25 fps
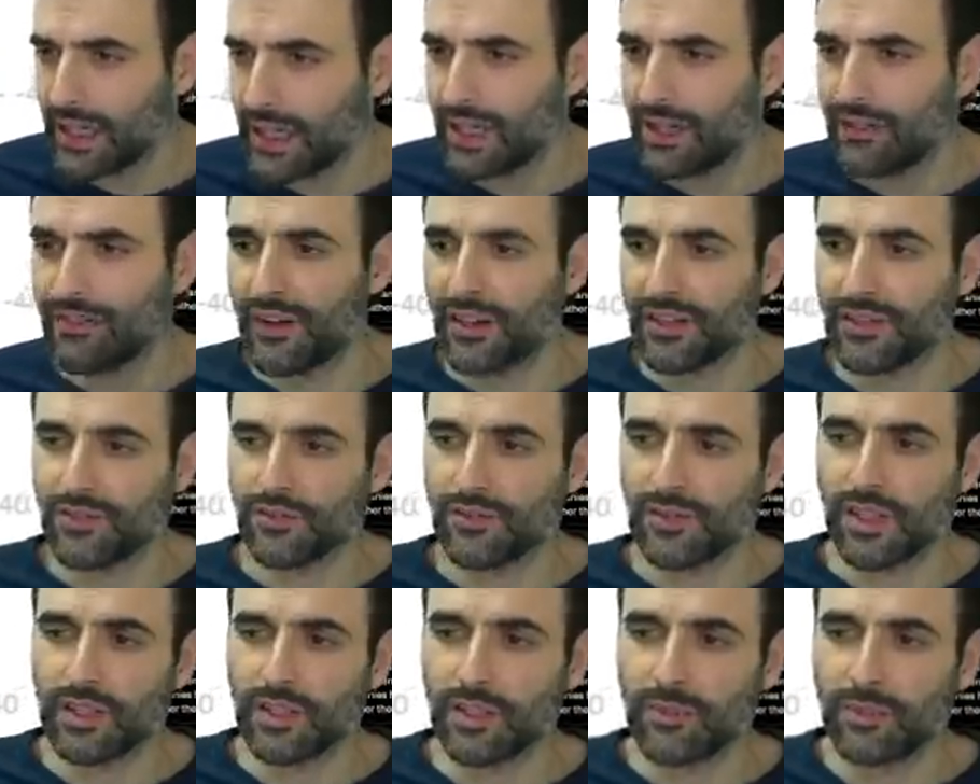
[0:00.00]

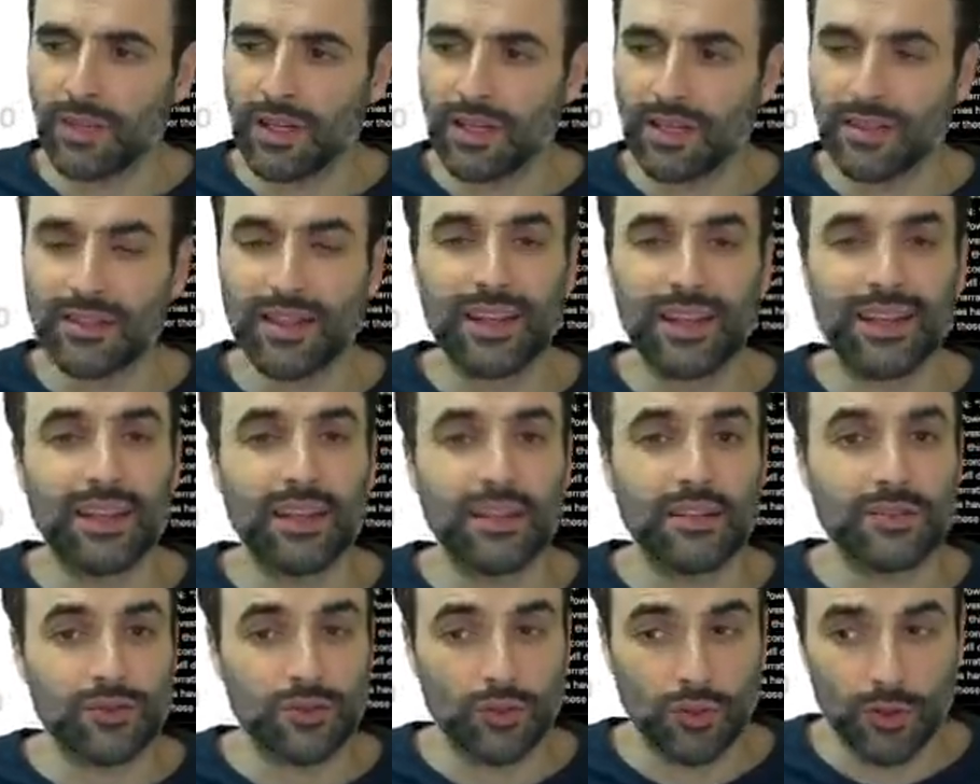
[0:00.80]
Investor sentiment is at a
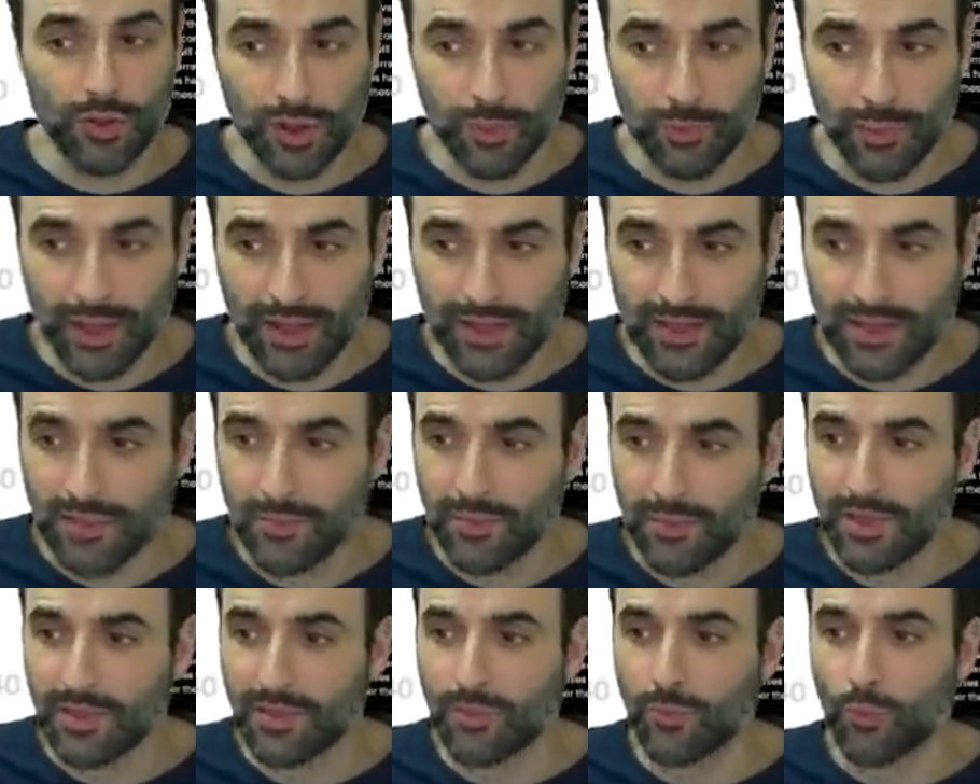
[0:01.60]
historic
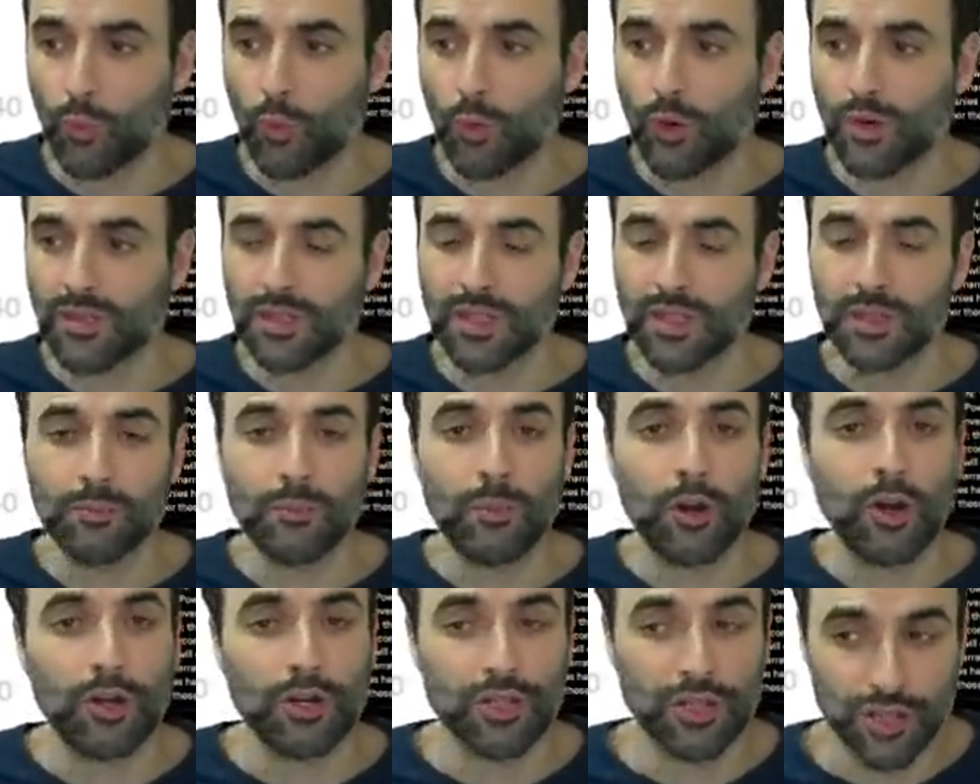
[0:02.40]
pessimism, worse
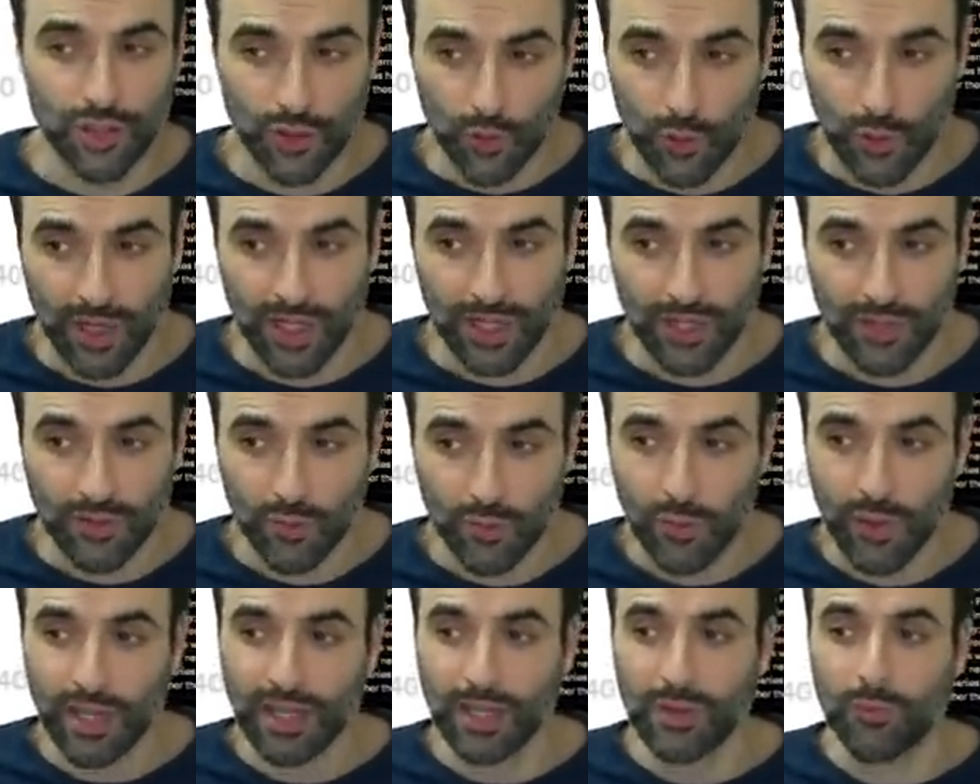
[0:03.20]
than March
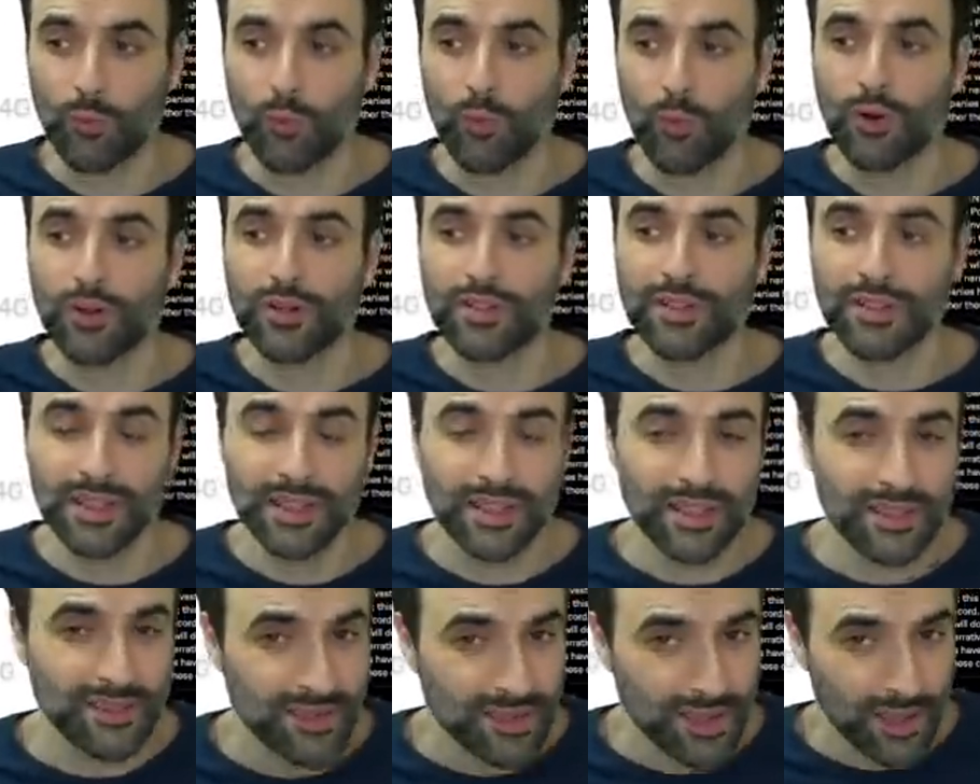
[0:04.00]
2020, worse
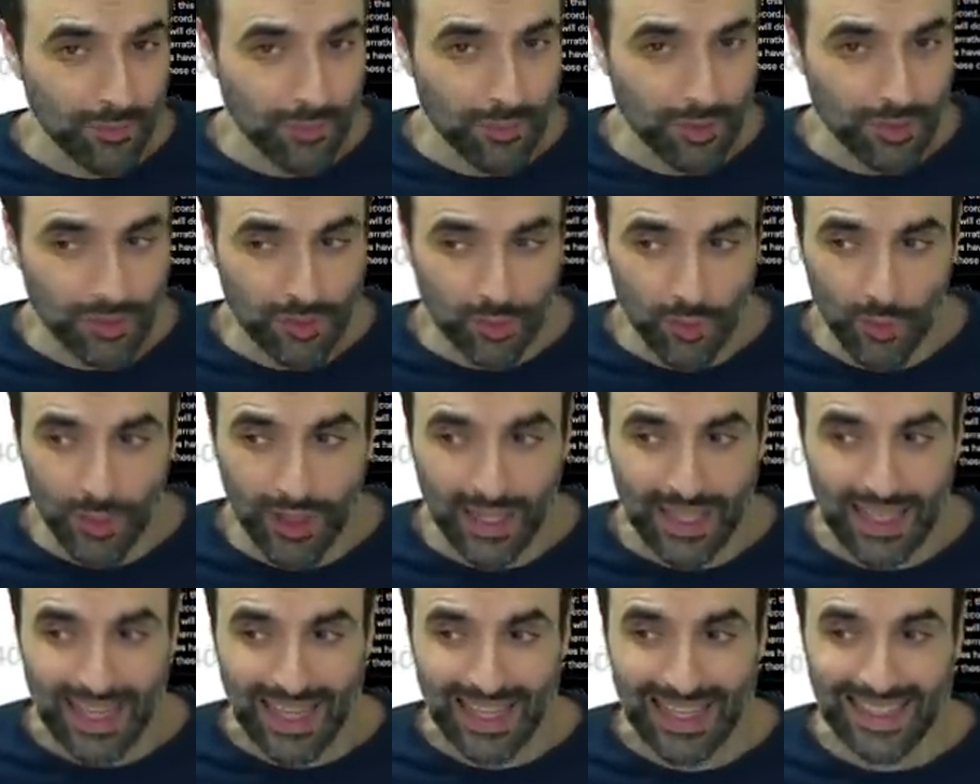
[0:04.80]
than December
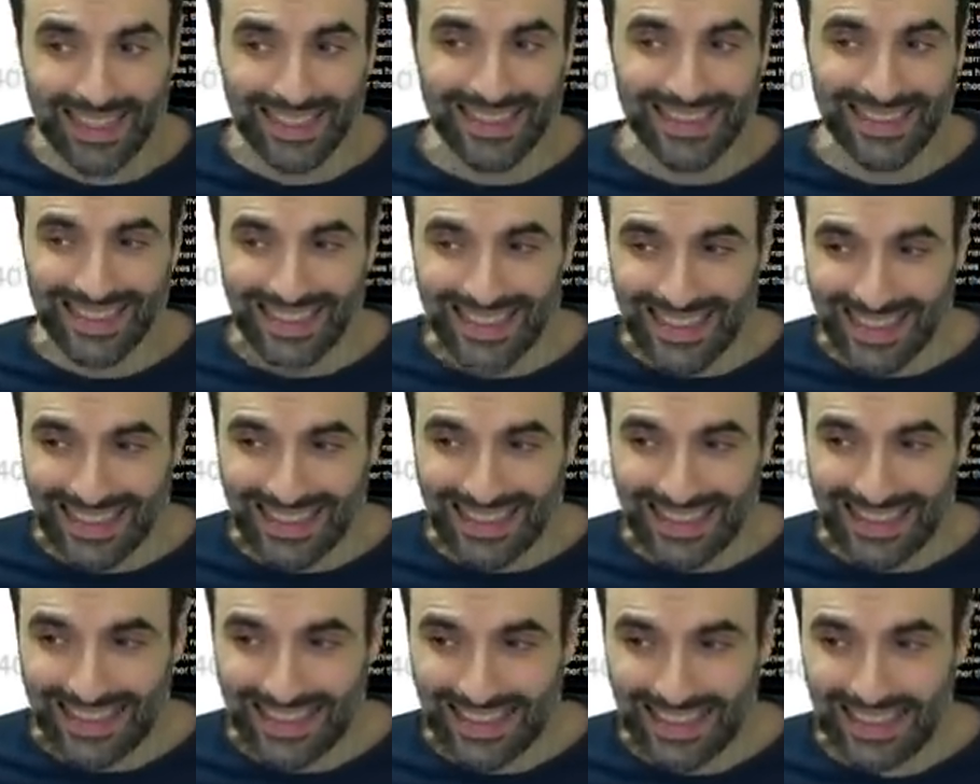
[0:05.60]

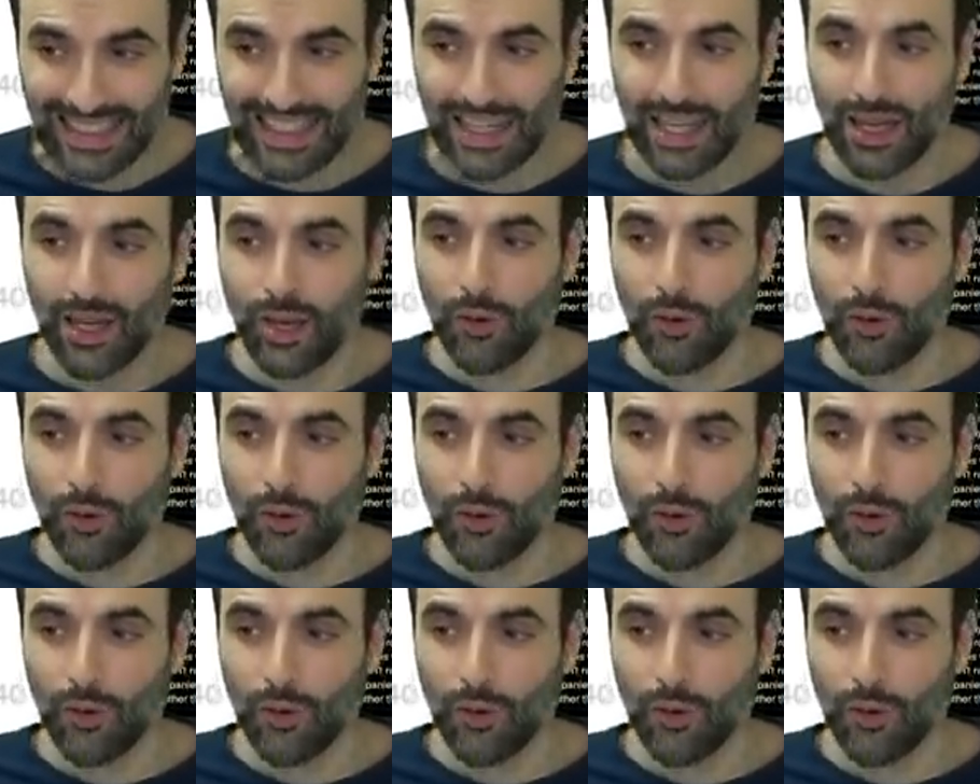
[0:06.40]
2018.